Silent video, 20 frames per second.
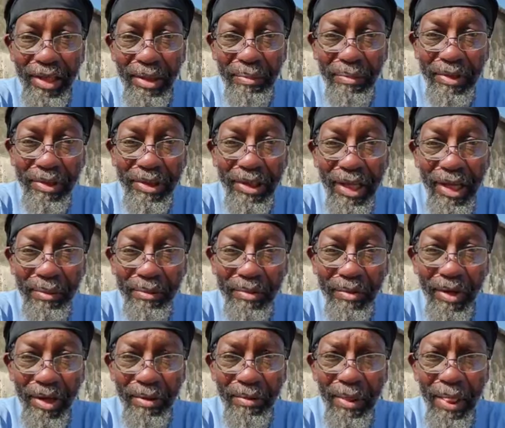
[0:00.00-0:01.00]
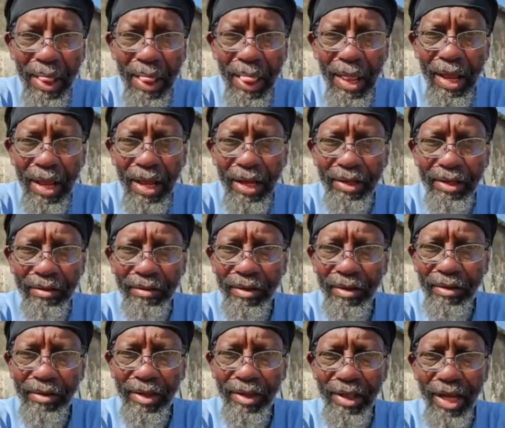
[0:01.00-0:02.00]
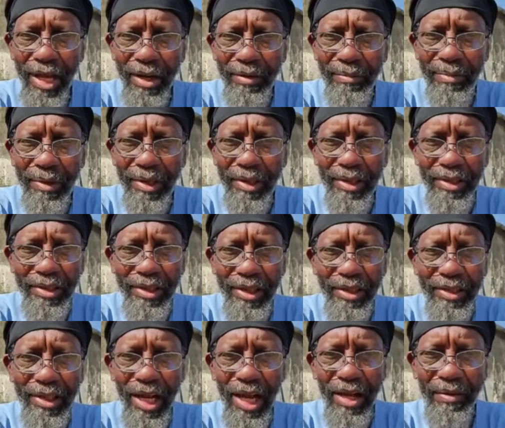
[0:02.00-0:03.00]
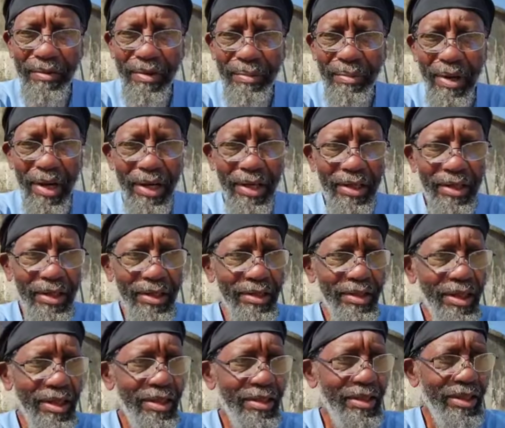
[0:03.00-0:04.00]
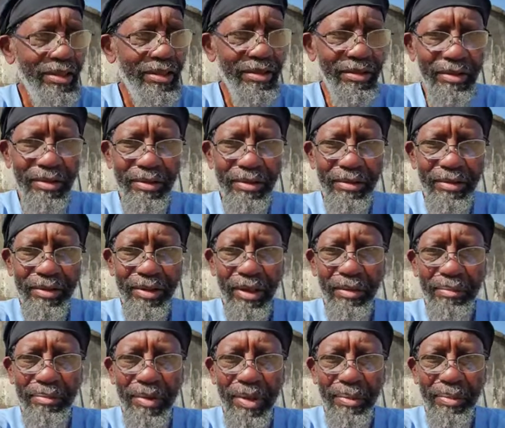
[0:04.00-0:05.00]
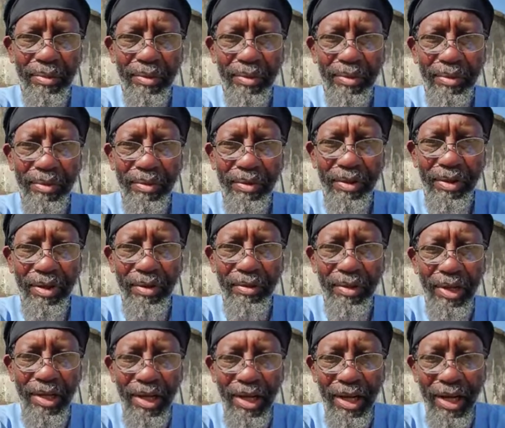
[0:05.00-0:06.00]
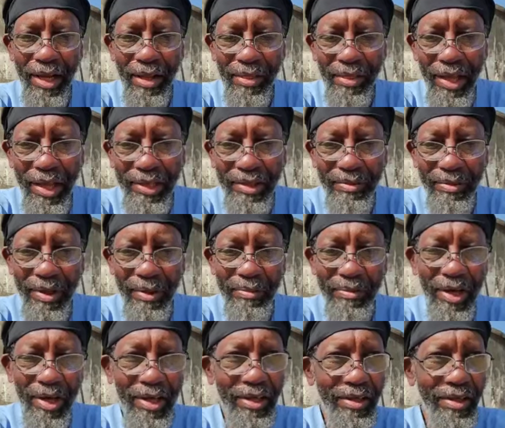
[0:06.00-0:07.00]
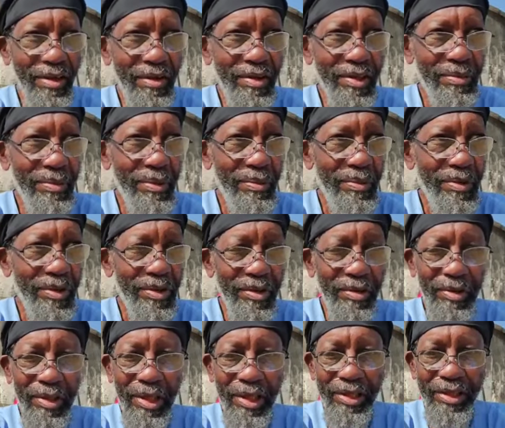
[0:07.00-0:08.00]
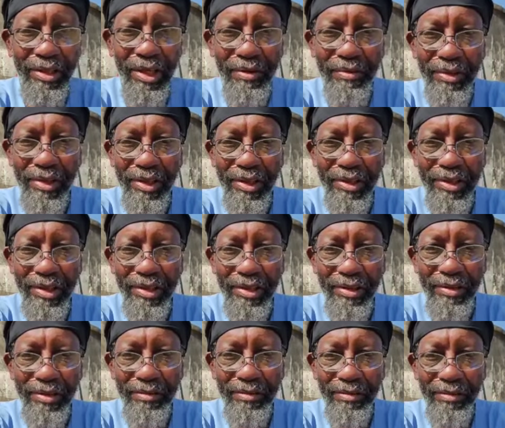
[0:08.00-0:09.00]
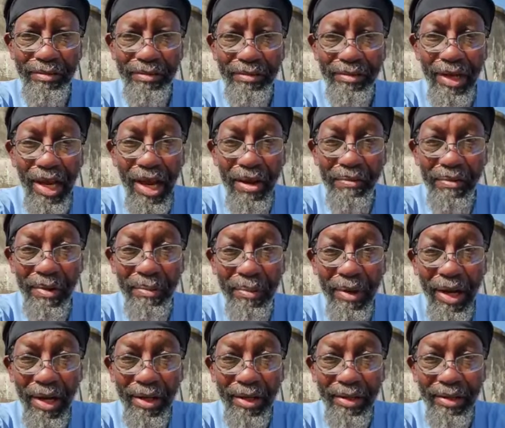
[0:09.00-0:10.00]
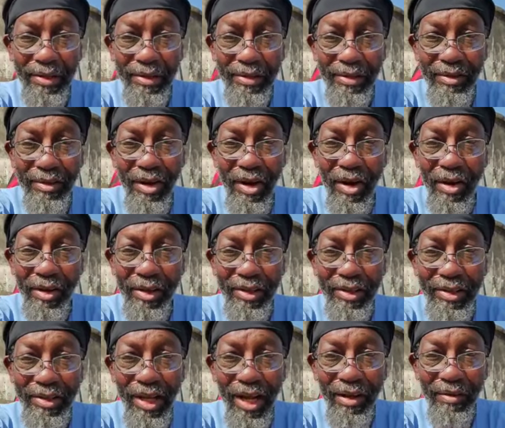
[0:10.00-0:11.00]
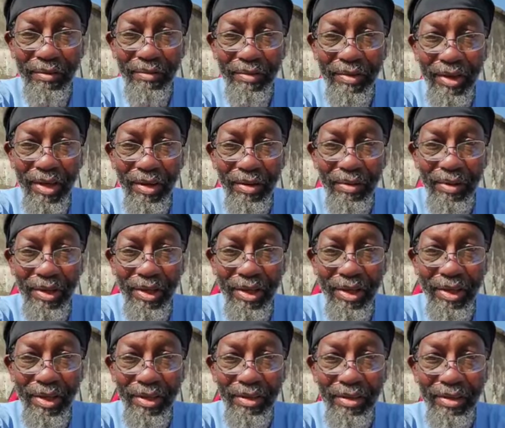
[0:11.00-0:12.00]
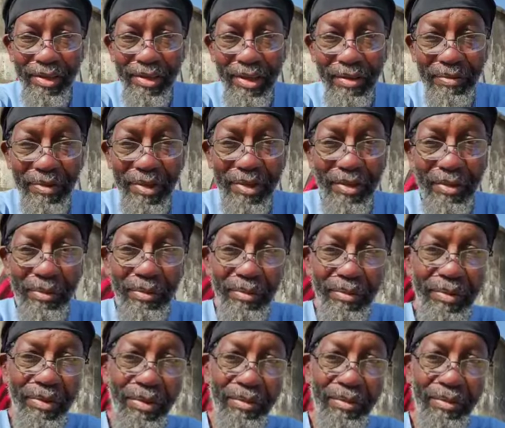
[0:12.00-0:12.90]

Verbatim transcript: a couple of times, right? And you learn a lot by listening to everybody instead of just some people, you know? And that's what I'm trying to encourage people to do. You have to listen to everybody. You learn stuff, you know? You learn stuff that you